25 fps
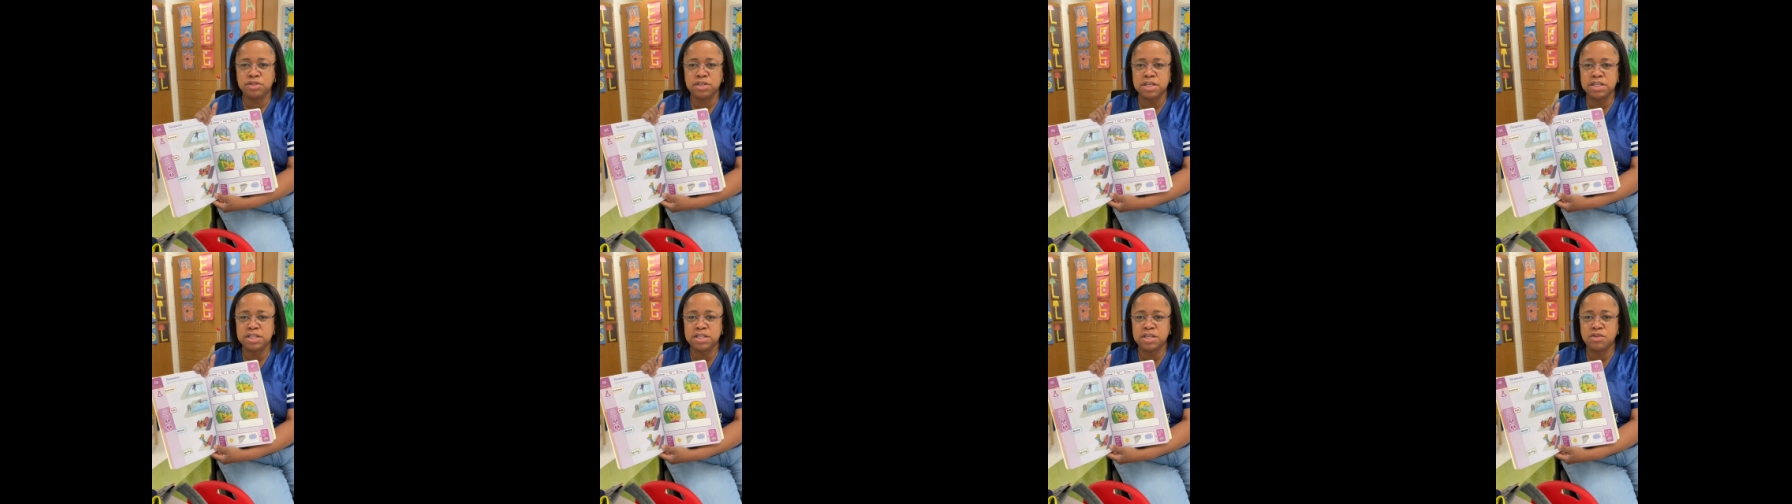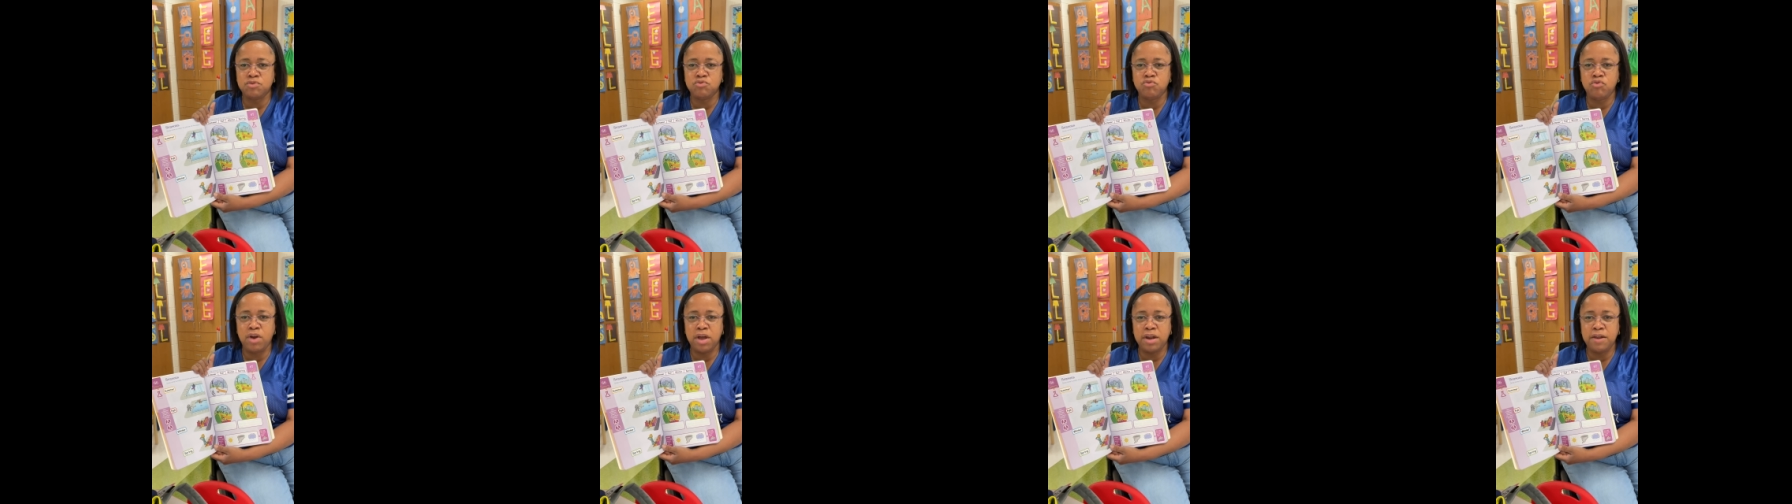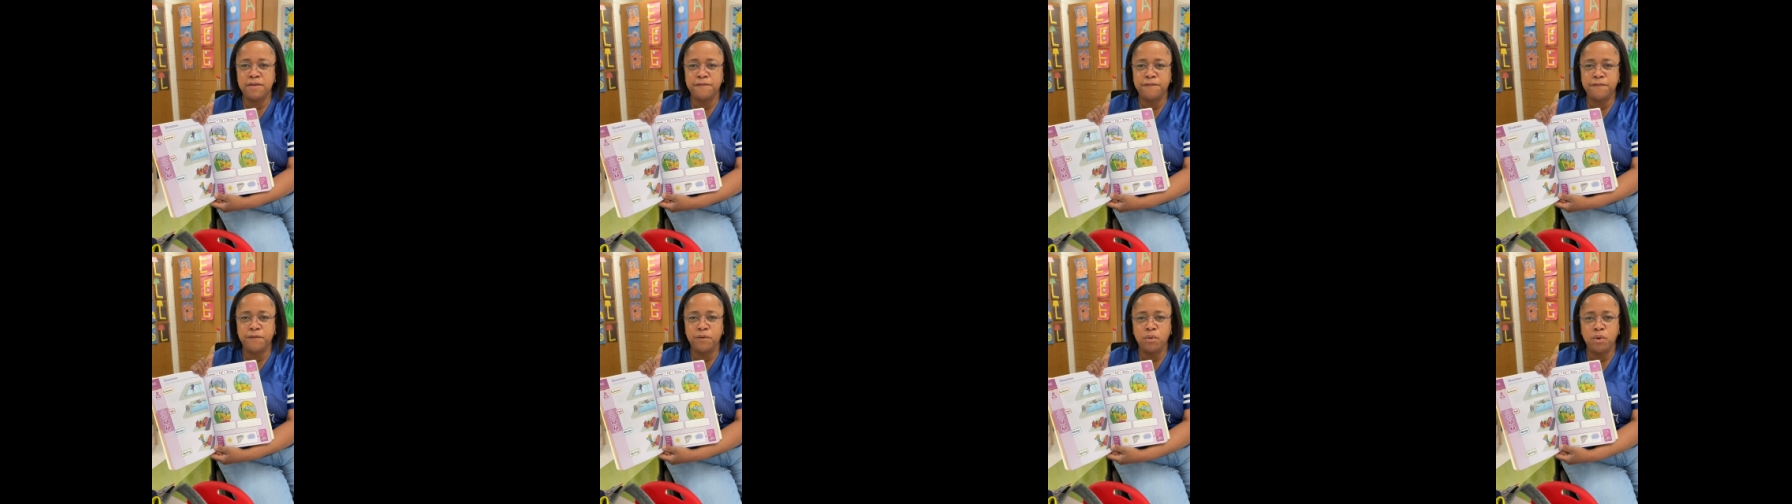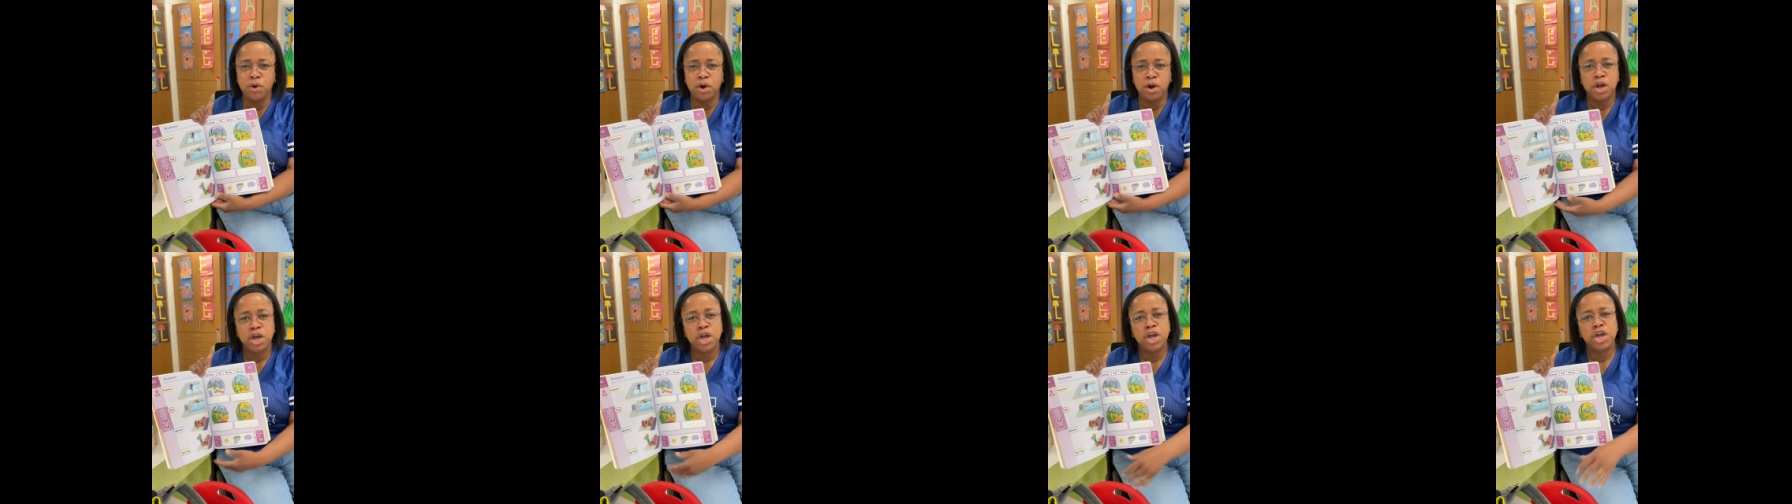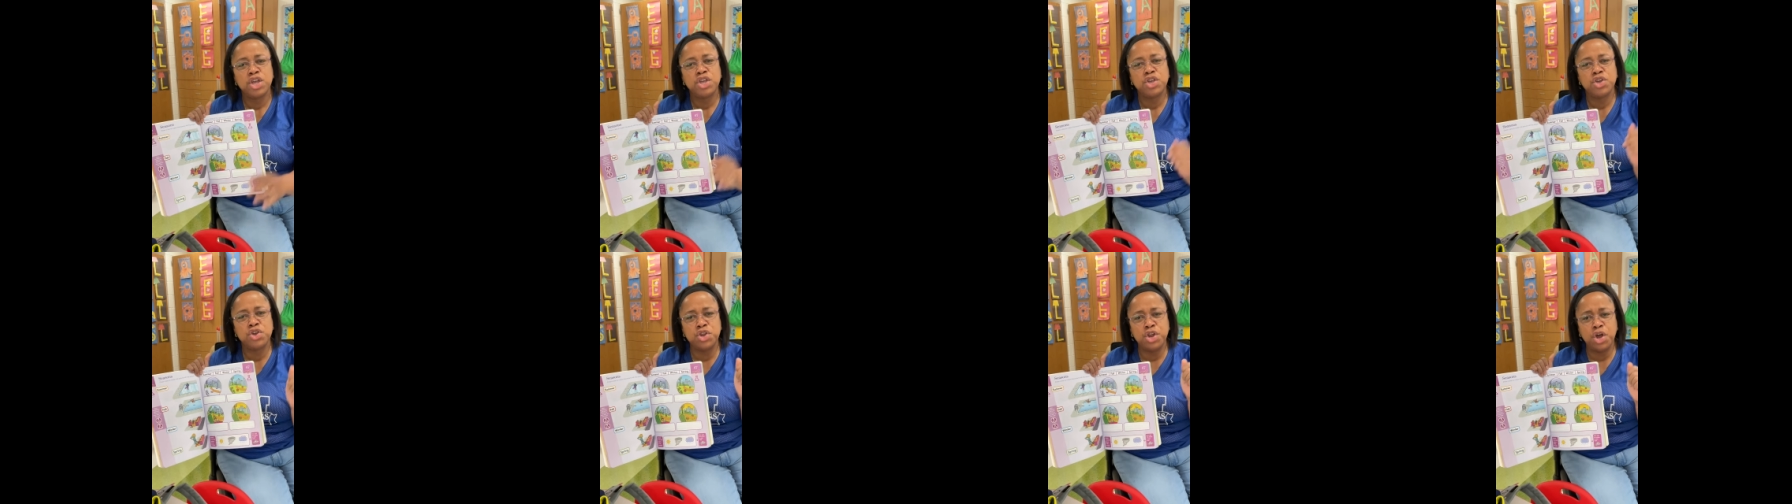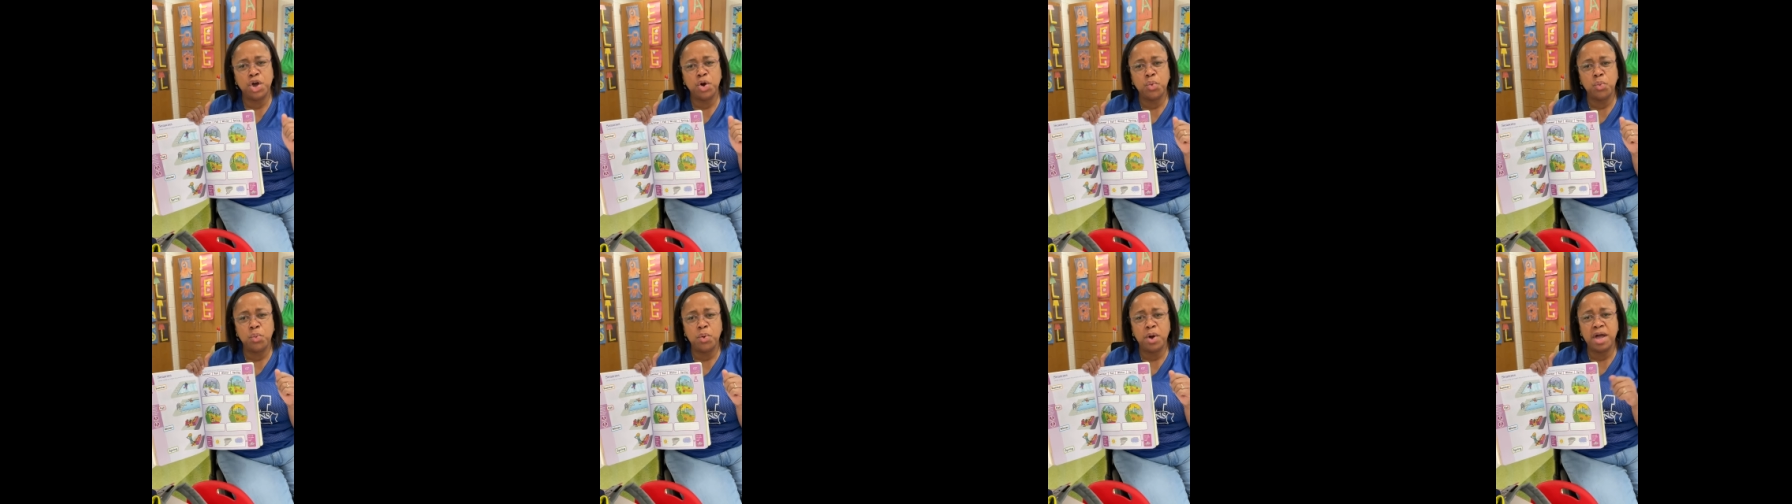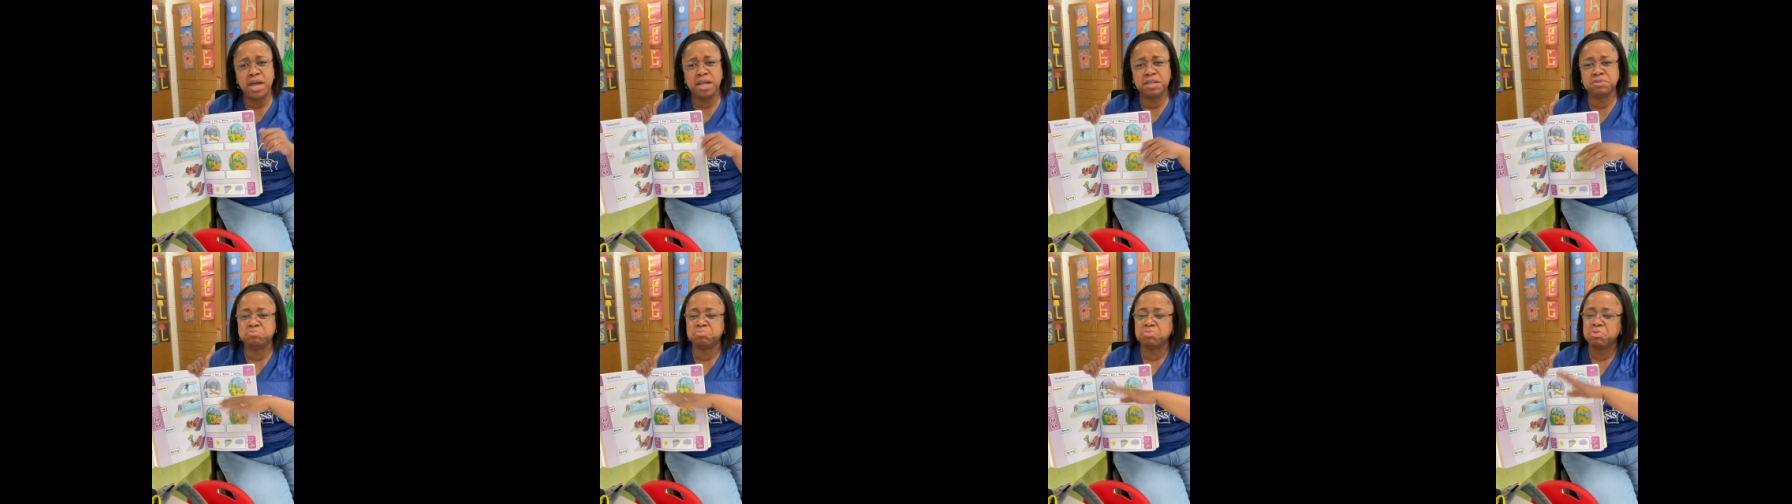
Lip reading: isn't ready for, you know what?